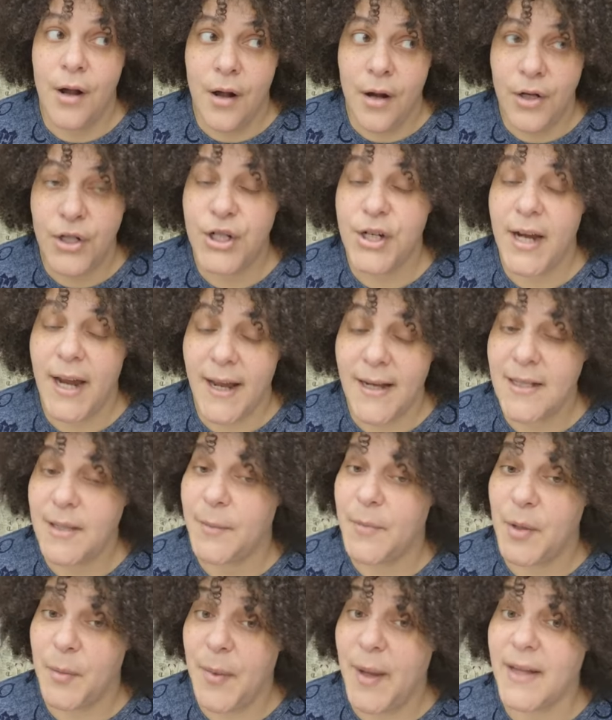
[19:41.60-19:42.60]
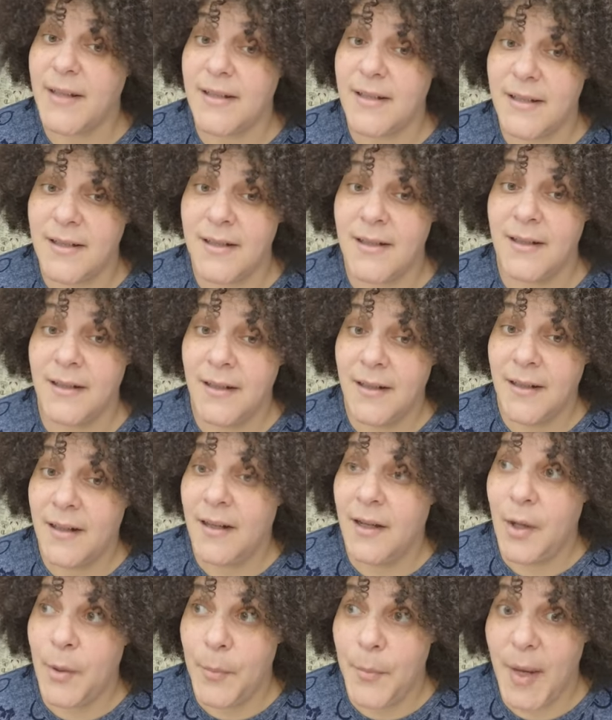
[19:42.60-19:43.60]
she has some of the best,
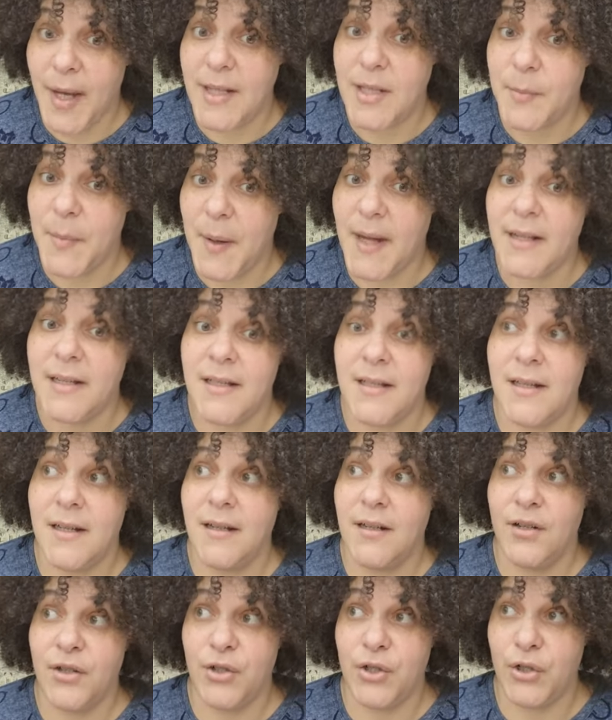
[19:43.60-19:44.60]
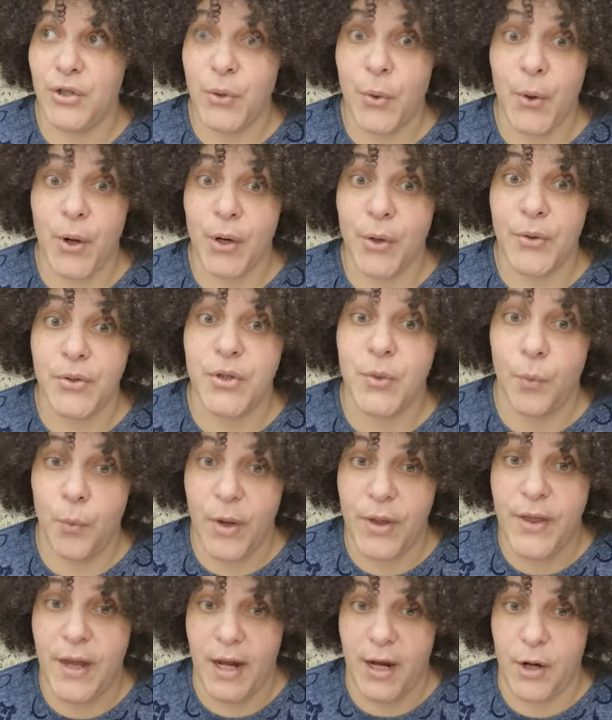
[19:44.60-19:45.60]
best, best tutorials
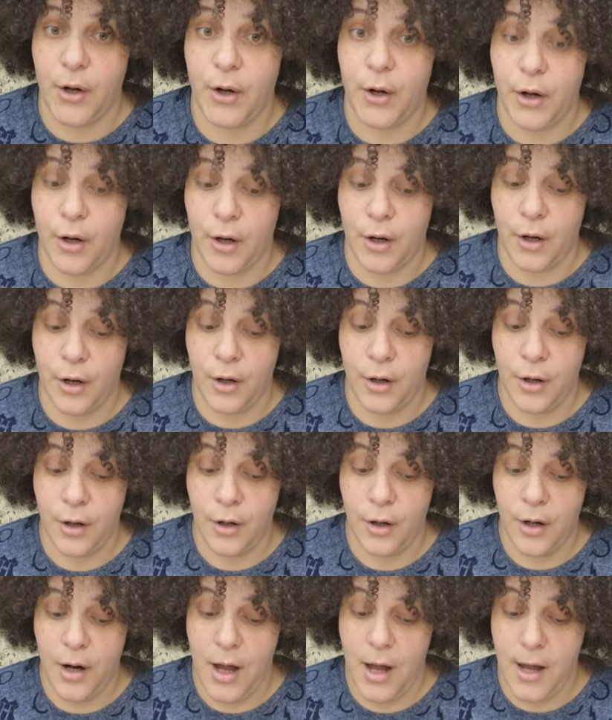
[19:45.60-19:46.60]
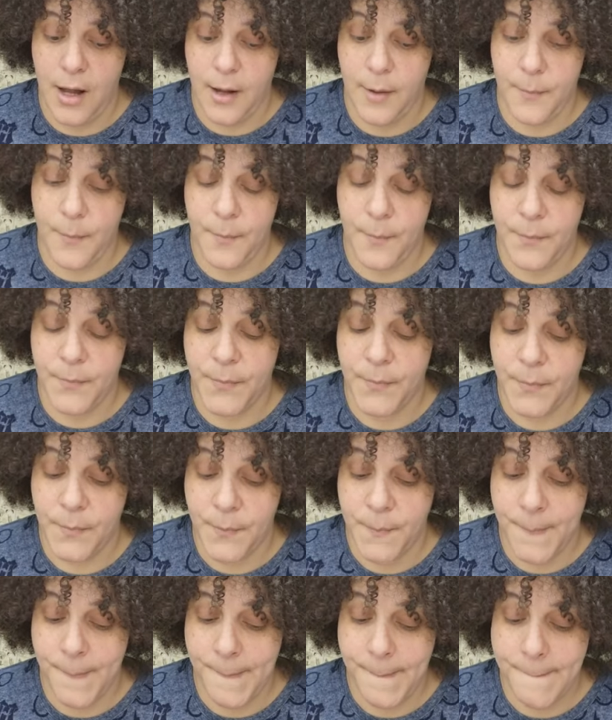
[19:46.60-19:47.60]
within her um,
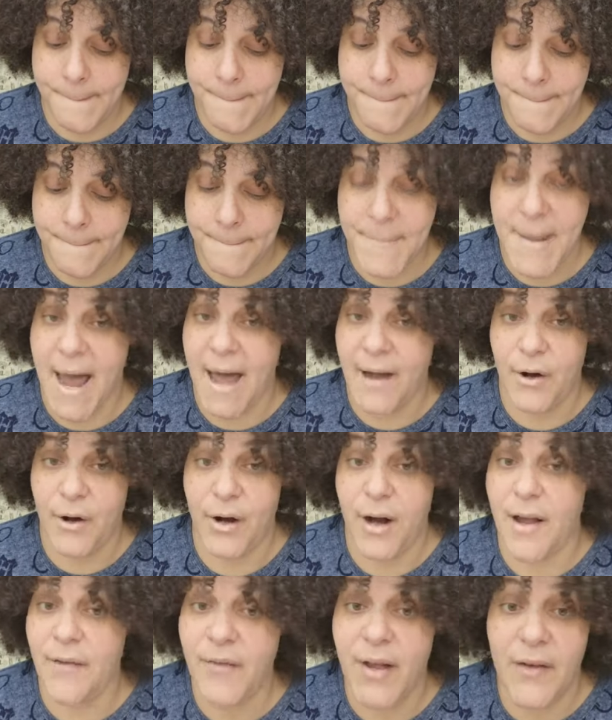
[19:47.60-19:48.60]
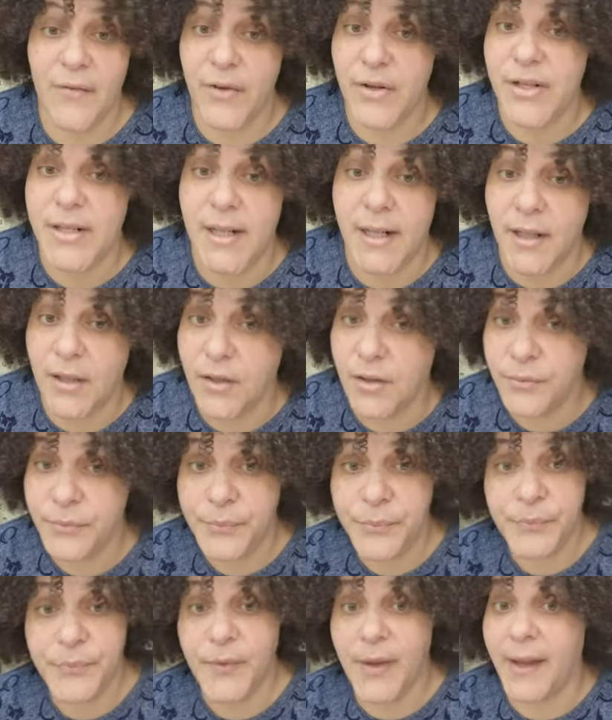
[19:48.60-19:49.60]
pattern I've ever seen.
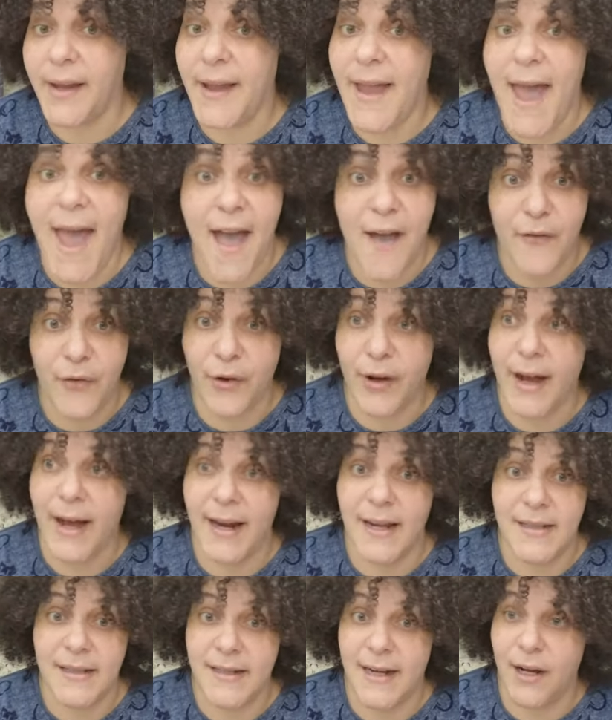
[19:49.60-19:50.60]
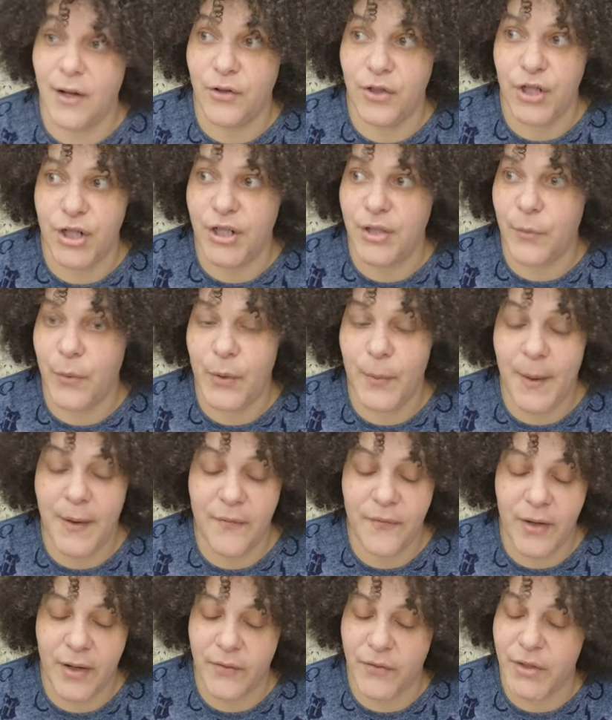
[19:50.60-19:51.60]
Like ever, hands down. She's one of my
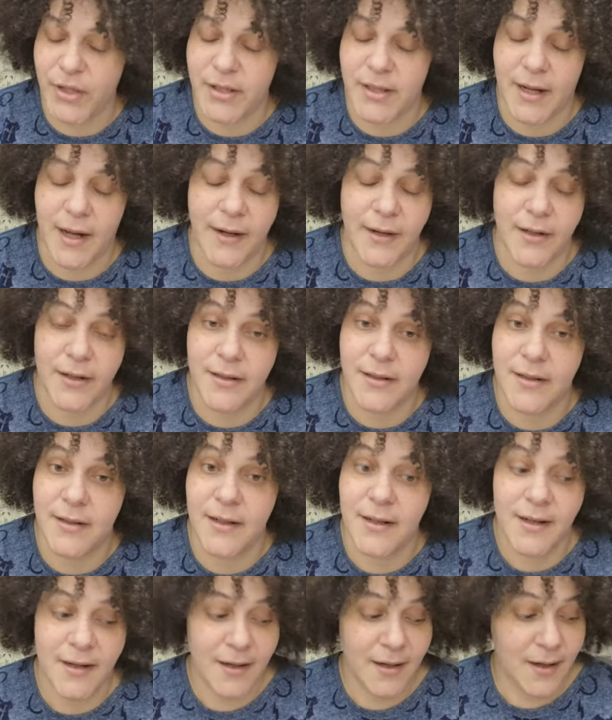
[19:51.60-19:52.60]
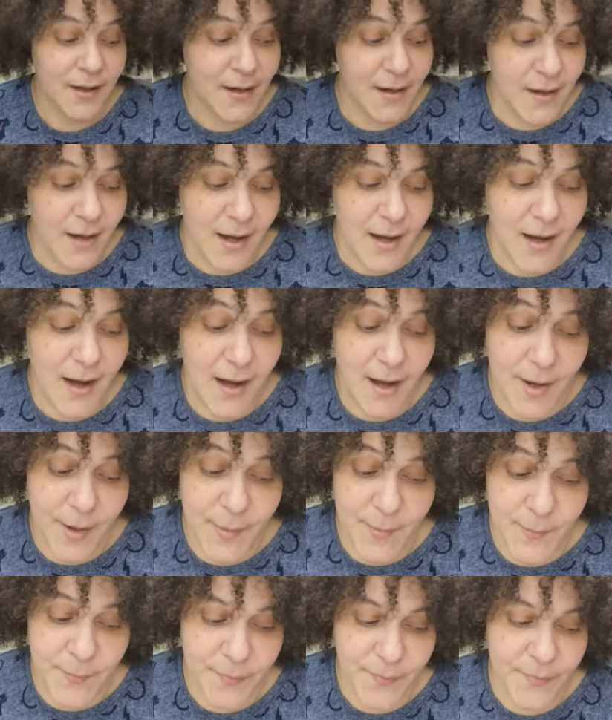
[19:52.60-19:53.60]
favorite designers.
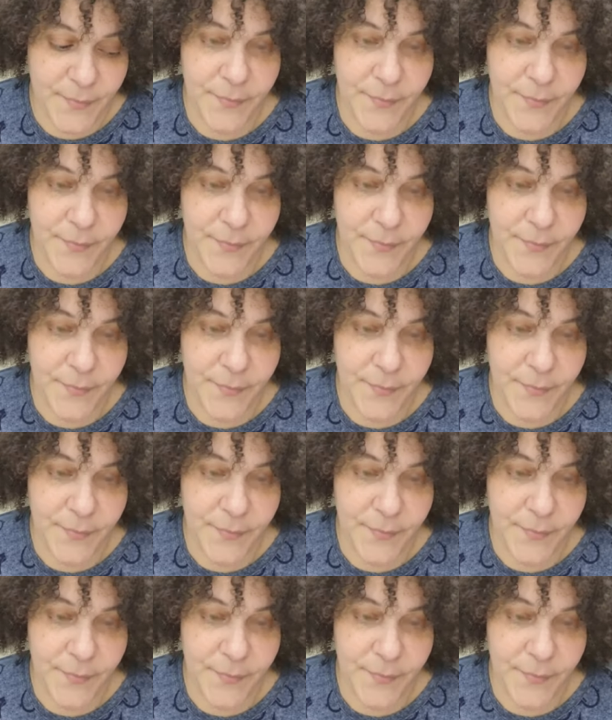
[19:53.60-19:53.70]
Um,